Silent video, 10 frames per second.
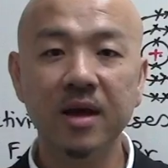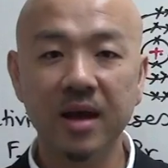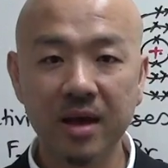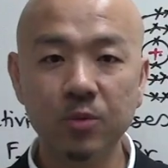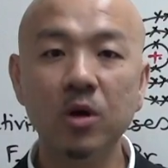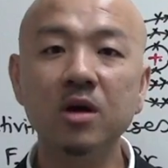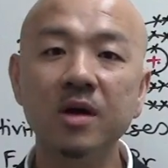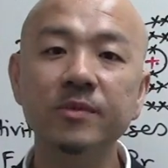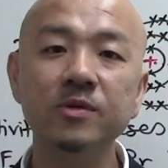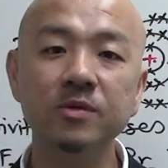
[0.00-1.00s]
and
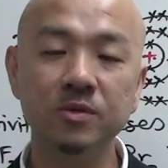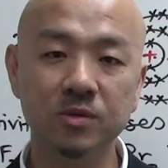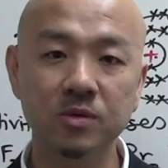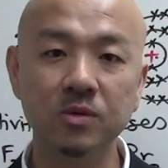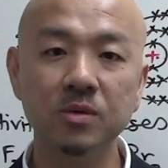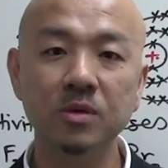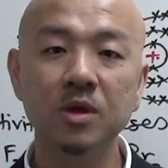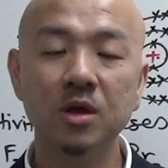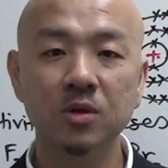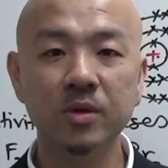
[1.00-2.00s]
welcome you to
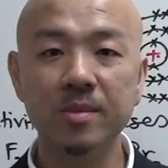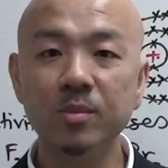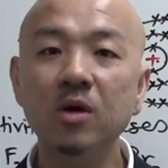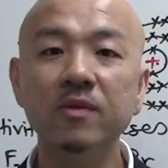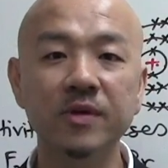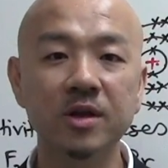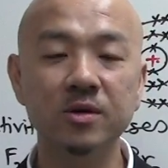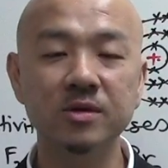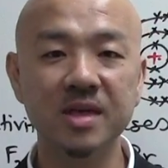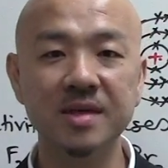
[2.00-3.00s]
look at more
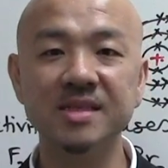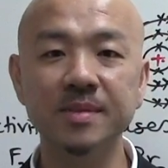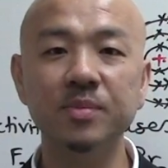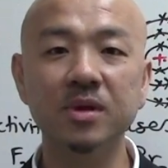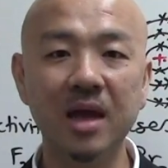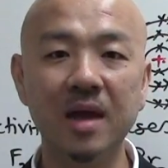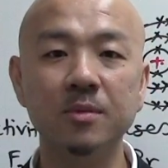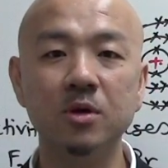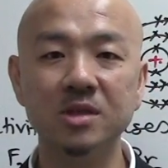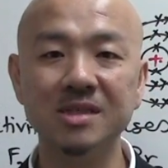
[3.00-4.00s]
videos at
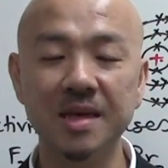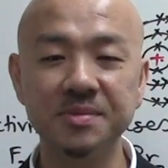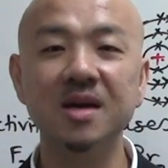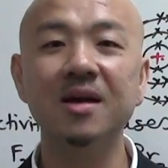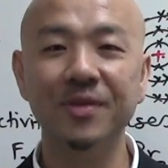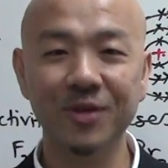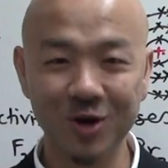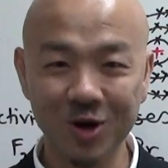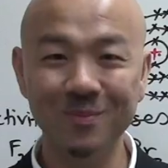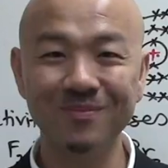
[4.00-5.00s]

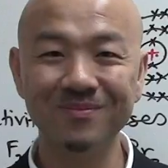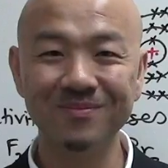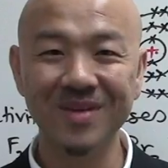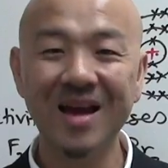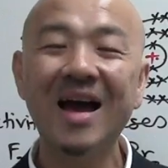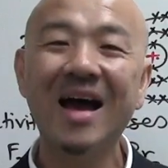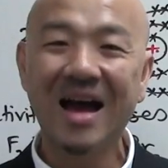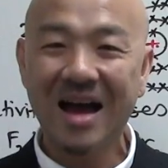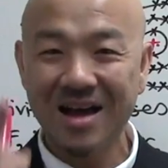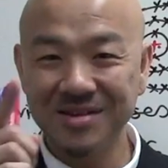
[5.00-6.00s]
simplecamconcepts.com.
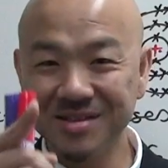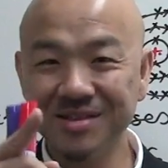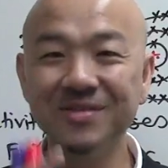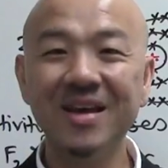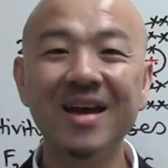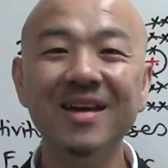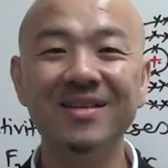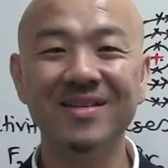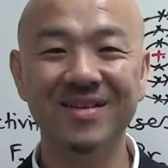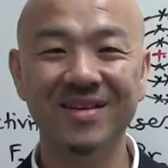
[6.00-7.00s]
I'll see you there
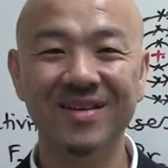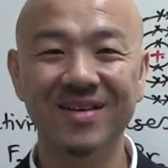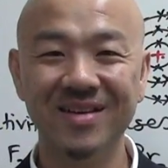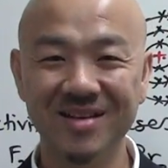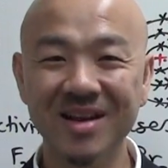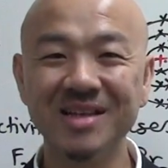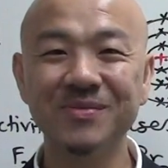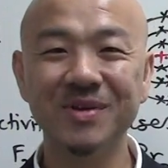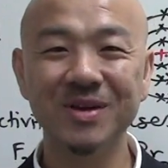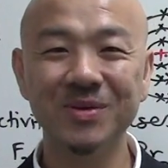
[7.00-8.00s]
in the next
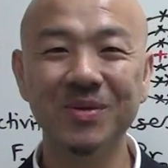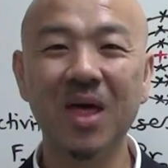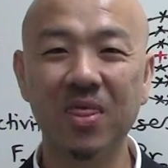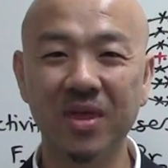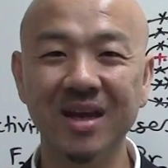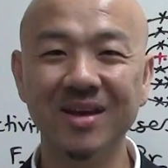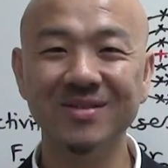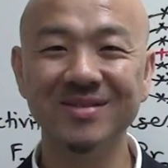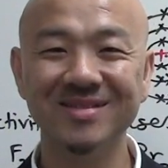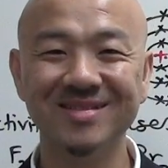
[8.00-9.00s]
video. Thank you.